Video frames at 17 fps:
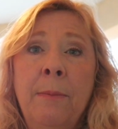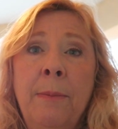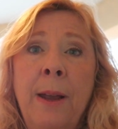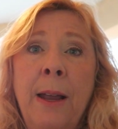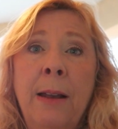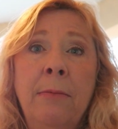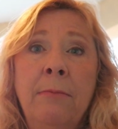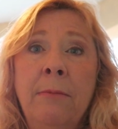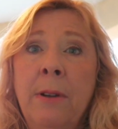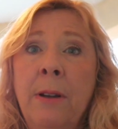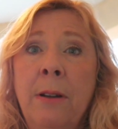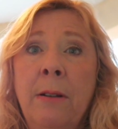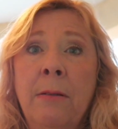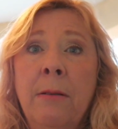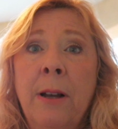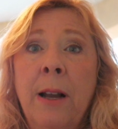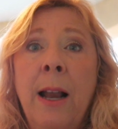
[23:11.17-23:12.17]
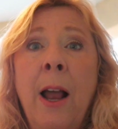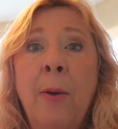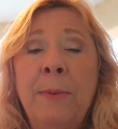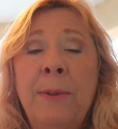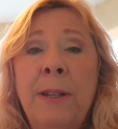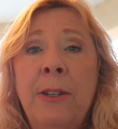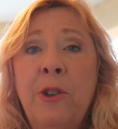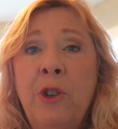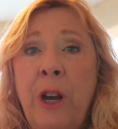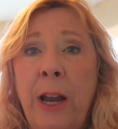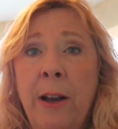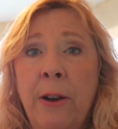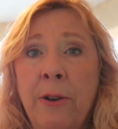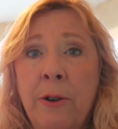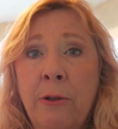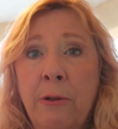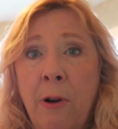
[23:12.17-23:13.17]
you know, it helps this
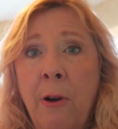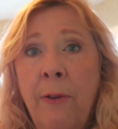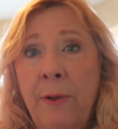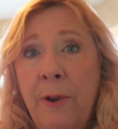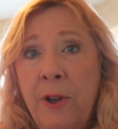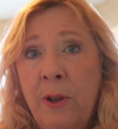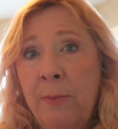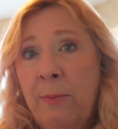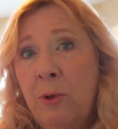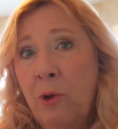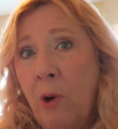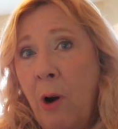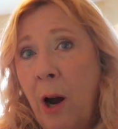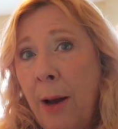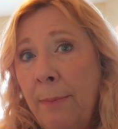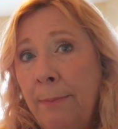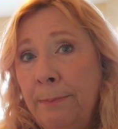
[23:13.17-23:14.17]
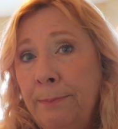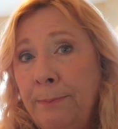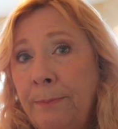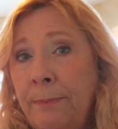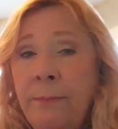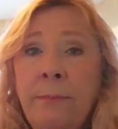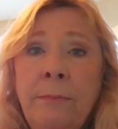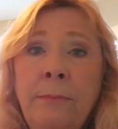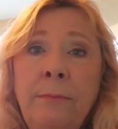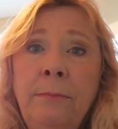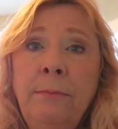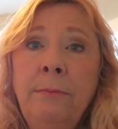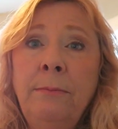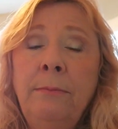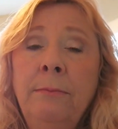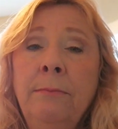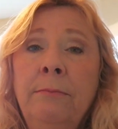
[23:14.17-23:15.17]
channel to grow if you subscribe.
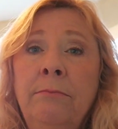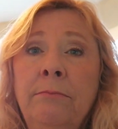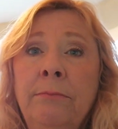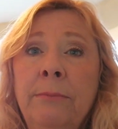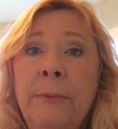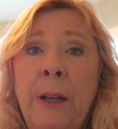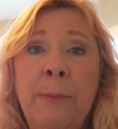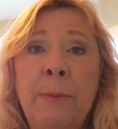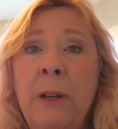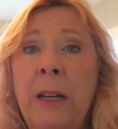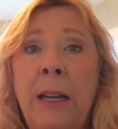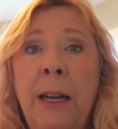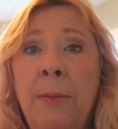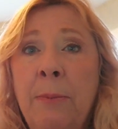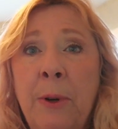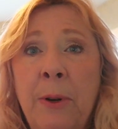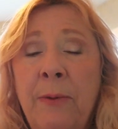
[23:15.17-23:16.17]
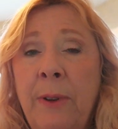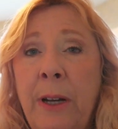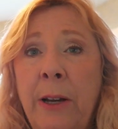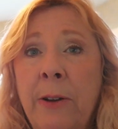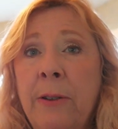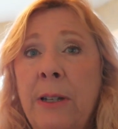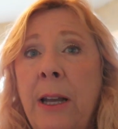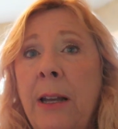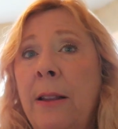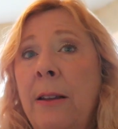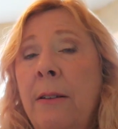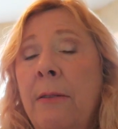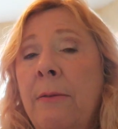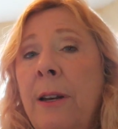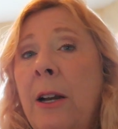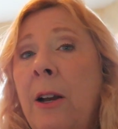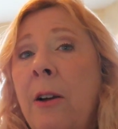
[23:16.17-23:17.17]
I'm going to keep putting videos out
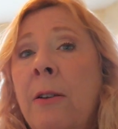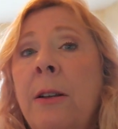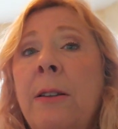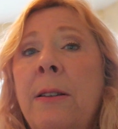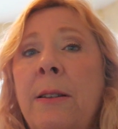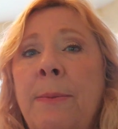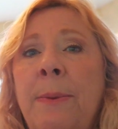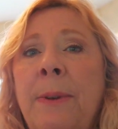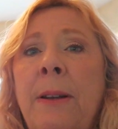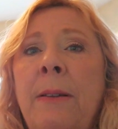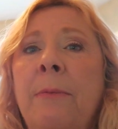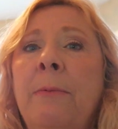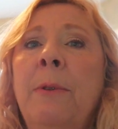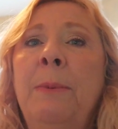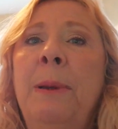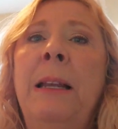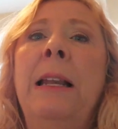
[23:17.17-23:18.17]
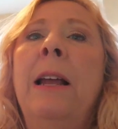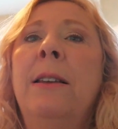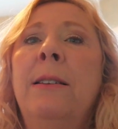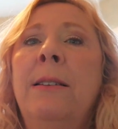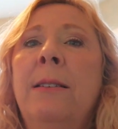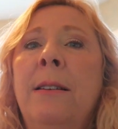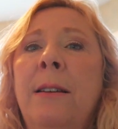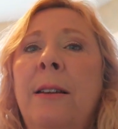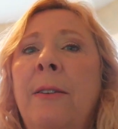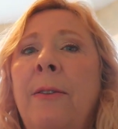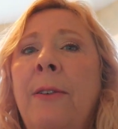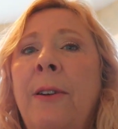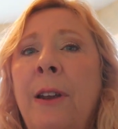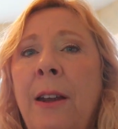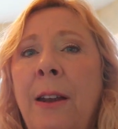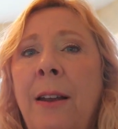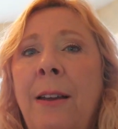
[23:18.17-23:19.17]
there regardless, but it would be nice if
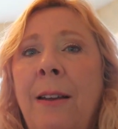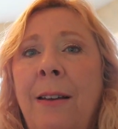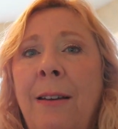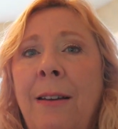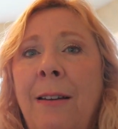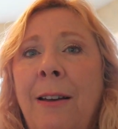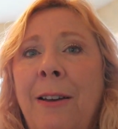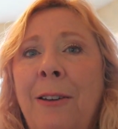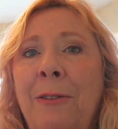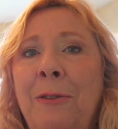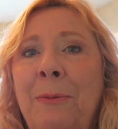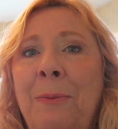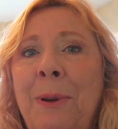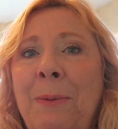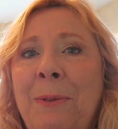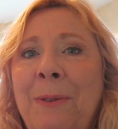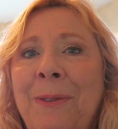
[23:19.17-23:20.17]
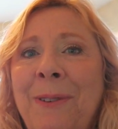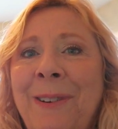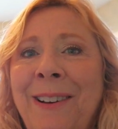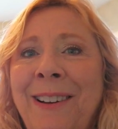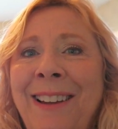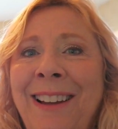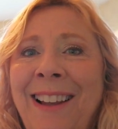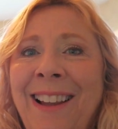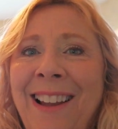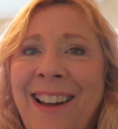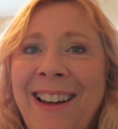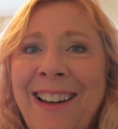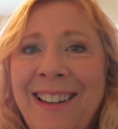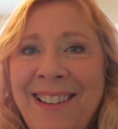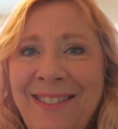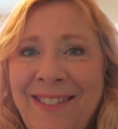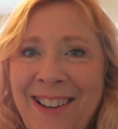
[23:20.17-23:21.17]
I knew people really
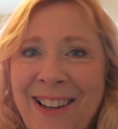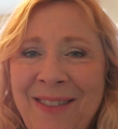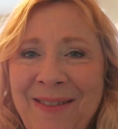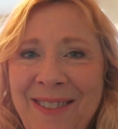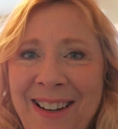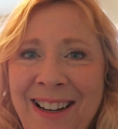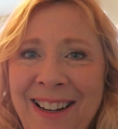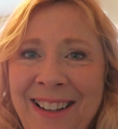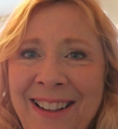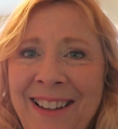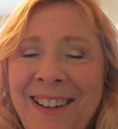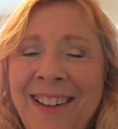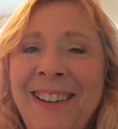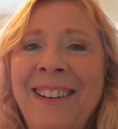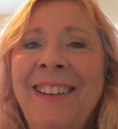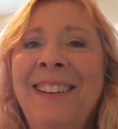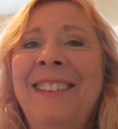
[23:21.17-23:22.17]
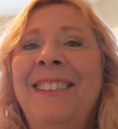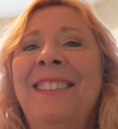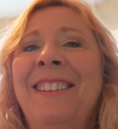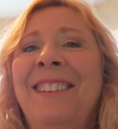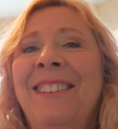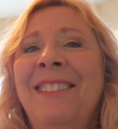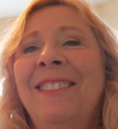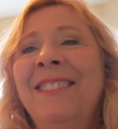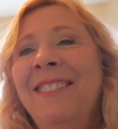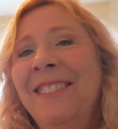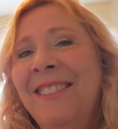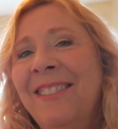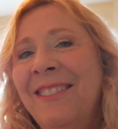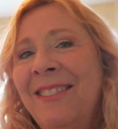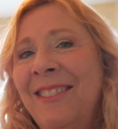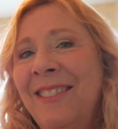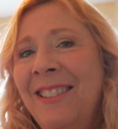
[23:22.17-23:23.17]
liked what I put out there. So, you
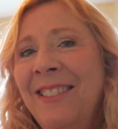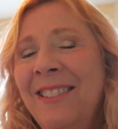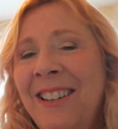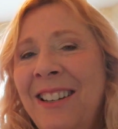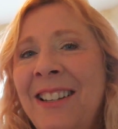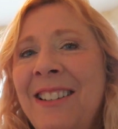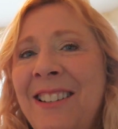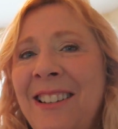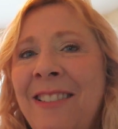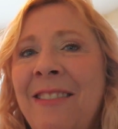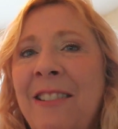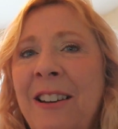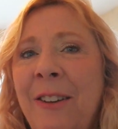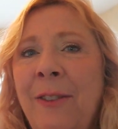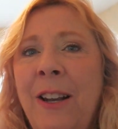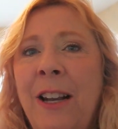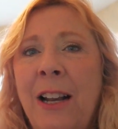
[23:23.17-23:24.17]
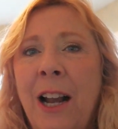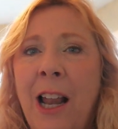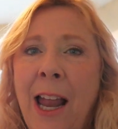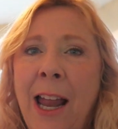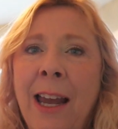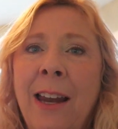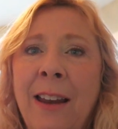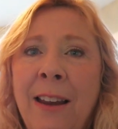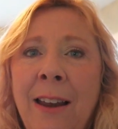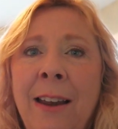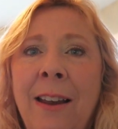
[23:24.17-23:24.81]
know, consider giving it a like,